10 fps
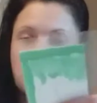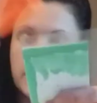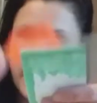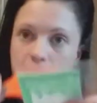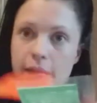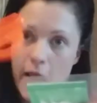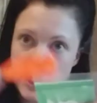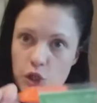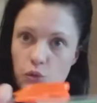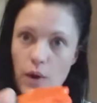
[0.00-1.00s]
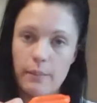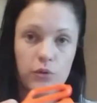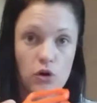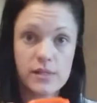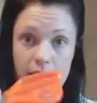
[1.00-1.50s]
you can actually rub
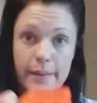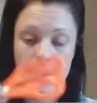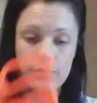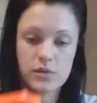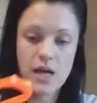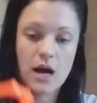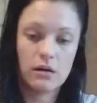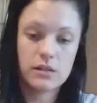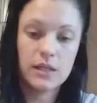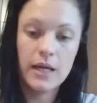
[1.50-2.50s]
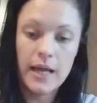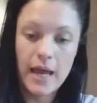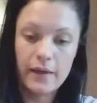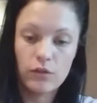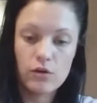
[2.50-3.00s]
those air bubbles out
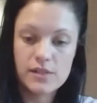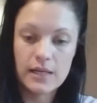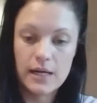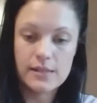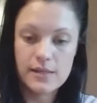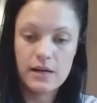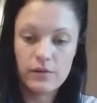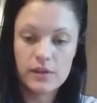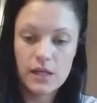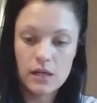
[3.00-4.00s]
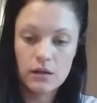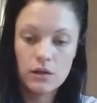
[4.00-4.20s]
and those lines and everything.